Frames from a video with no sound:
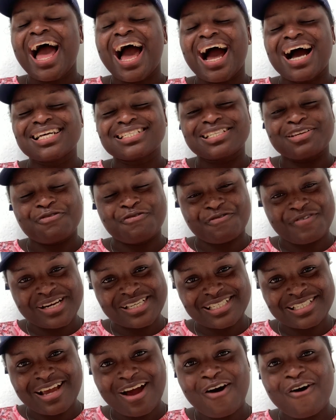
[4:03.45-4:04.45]
as a
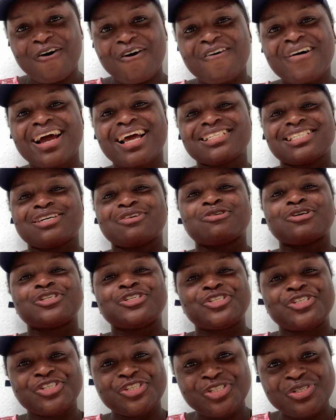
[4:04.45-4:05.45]
fresher or as a
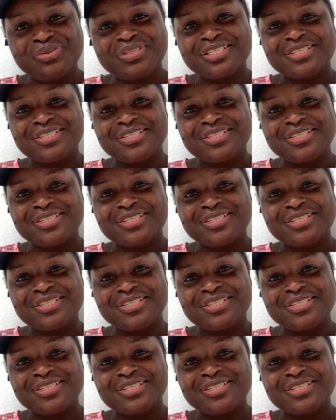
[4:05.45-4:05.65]
continuing